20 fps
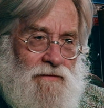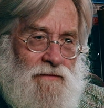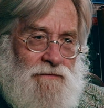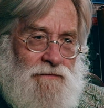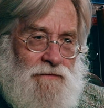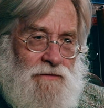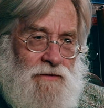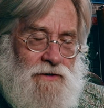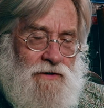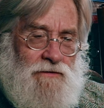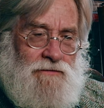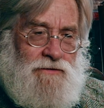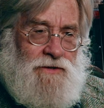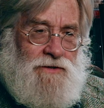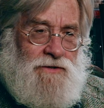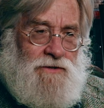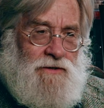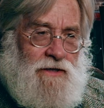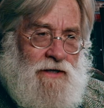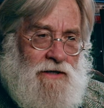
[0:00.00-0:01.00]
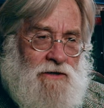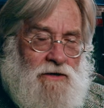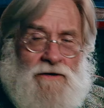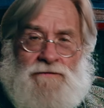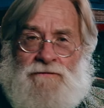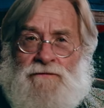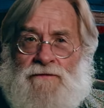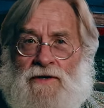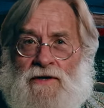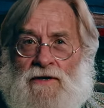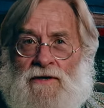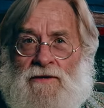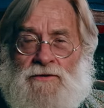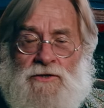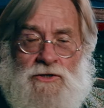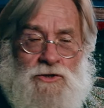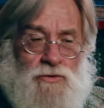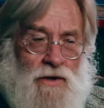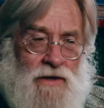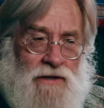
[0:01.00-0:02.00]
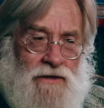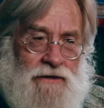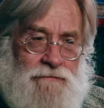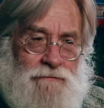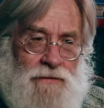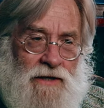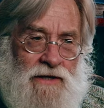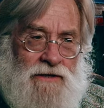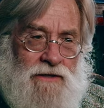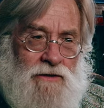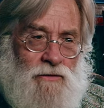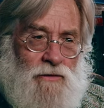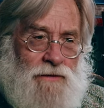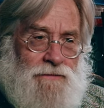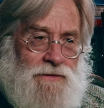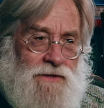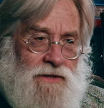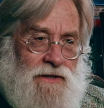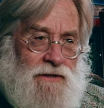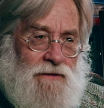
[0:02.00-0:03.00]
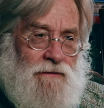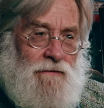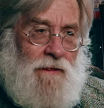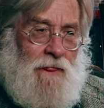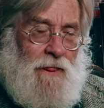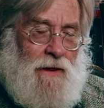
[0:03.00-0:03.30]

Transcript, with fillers: for you just to get off of our Twilight of Painting website.